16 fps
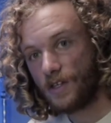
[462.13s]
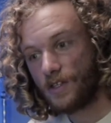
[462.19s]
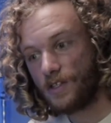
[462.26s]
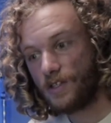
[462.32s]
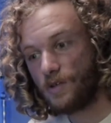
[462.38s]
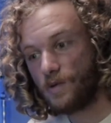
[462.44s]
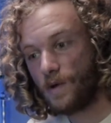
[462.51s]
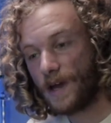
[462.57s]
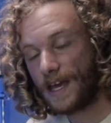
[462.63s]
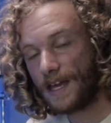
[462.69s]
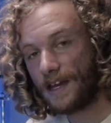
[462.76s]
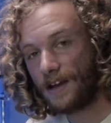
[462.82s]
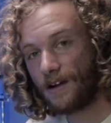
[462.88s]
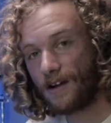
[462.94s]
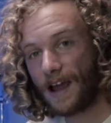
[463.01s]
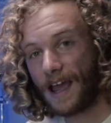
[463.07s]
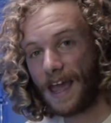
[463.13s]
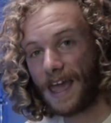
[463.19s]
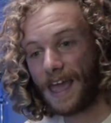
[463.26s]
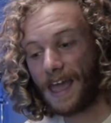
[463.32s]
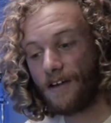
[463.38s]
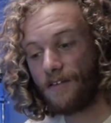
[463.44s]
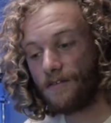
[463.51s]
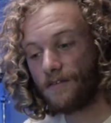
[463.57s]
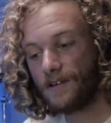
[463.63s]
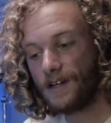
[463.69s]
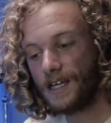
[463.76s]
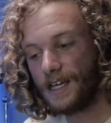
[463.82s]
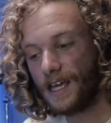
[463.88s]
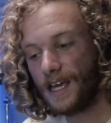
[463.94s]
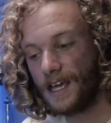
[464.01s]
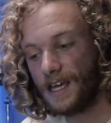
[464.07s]
you hear
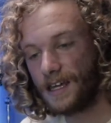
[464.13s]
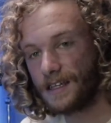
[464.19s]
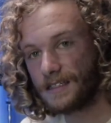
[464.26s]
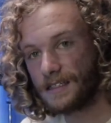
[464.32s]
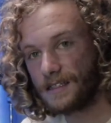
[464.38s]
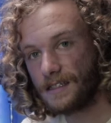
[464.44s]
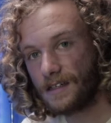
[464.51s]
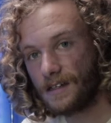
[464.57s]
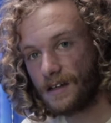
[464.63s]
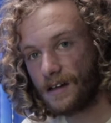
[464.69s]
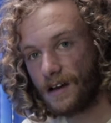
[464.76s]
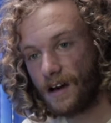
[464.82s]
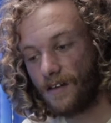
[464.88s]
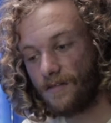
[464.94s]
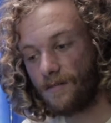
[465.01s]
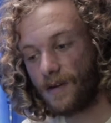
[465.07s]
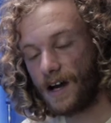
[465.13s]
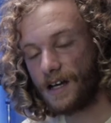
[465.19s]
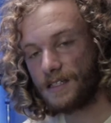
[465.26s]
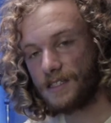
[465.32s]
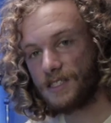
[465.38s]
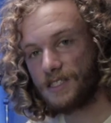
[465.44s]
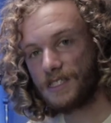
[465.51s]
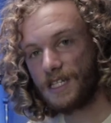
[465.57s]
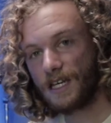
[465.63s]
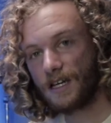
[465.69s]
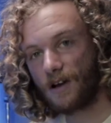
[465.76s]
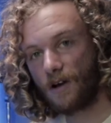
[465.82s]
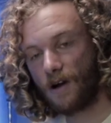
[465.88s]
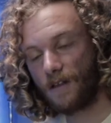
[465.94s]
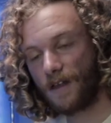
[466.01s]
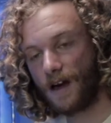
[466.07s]
every hit of my stick
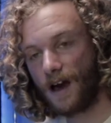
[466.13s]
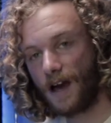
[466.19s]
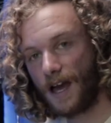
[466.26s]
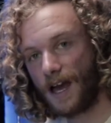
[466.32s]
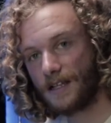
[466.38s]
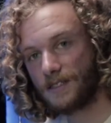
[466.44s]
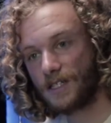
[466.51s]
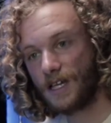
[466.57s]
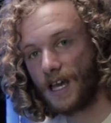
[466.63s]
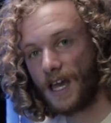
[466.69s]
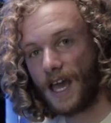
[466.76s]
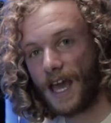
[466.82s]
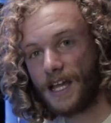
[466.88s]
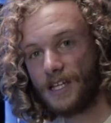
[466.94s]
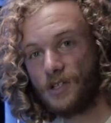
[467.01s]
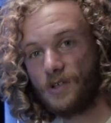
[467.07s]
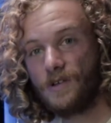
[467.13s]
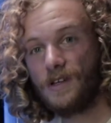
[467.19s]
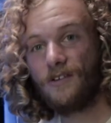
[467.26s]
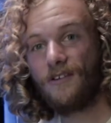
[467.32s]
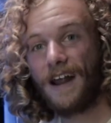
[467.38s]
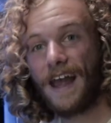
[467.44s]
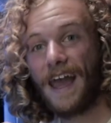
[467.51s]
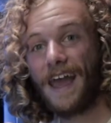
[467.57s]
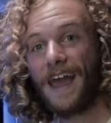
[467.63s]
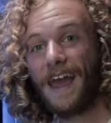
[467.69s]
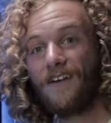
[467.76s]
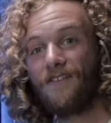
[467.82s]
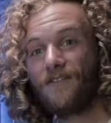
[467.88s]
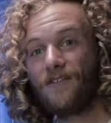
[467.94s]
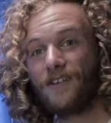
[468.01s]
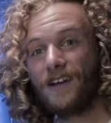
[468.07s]
on the hi-hats and you hear
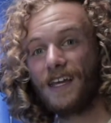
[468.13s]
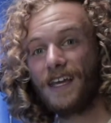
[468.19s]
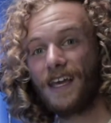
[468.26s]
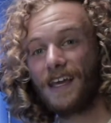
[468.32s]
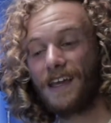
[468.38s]
every